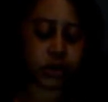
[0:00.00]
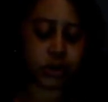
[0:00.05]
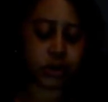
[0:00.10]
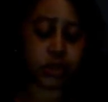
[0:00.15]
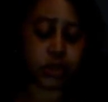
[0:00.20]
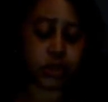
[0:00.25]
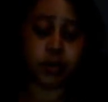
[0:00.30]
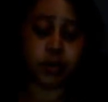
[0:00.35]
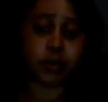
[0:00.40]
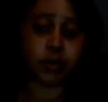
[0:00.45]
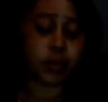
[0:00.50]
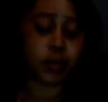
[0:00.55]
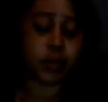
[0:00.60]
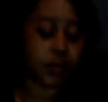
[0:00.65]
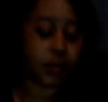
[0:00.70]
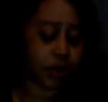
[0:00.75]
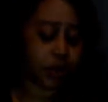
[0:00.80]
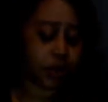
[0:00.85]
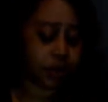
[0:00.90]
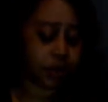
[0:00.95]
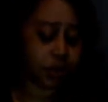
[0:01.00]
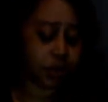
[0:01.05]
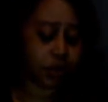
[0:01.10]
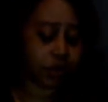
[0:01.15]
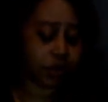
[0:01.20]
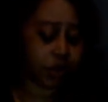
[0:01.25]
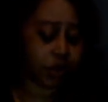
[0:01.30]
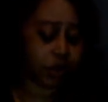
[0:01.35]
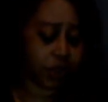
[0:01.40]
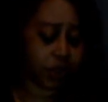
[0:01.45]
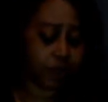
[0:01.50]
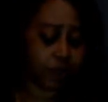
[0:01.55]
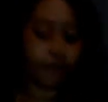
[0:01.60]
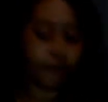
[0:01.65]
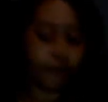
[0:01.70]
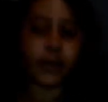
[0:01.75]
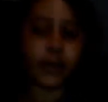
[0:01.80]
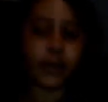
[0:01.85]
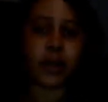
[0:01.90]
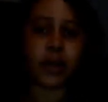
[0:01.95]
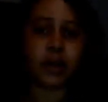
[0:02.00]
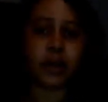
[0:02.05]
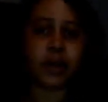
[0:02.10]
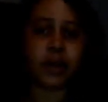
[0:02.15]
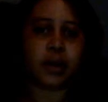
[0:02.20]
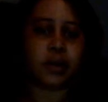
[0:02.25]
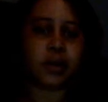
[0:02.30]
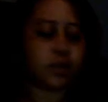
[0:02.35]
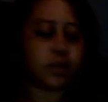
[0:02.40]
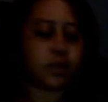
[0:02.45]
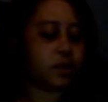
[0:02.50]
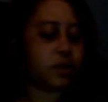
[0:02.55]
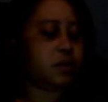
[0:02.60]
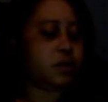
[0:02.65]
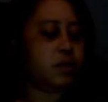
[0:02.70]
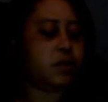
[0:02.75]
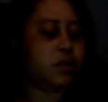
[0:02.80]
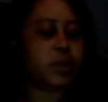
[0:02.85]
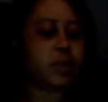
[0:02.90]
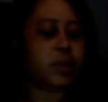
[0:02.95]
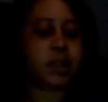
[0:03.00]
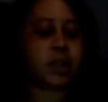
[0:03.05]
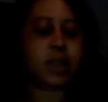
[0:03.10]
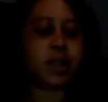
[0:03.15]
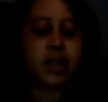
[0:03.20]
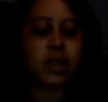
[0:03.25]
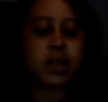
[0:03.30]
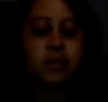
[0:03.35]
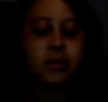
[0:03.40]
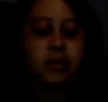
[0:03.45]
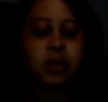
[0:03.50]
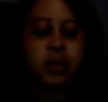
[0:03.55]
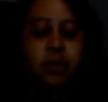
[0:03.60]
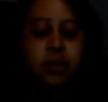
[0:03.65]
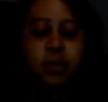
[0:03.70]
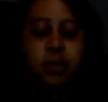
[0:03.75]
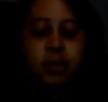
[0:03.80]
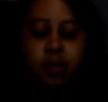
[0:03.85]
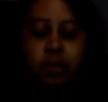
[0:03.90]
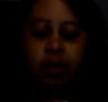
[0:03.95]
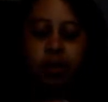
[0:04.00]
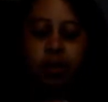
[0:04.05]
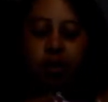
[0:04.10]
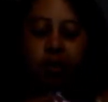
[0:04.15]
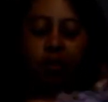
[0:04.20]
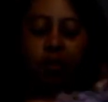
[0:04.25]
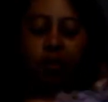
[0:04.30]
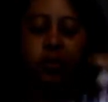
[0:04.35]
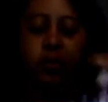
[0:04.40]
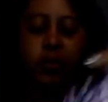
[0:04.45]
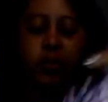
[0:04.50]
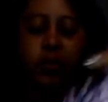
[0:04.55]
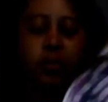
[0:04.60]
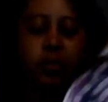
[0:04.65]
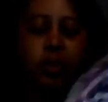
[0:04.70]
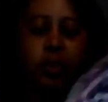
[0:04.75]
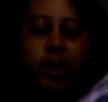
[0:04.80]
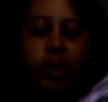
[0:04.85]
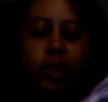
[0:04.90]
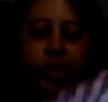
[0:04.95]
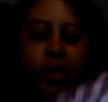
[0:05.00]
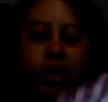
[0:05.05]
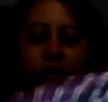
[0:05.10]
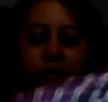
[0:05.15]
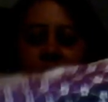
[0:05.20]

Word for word: if I'm pronouncing it right. And also what came with it was a cute little bottom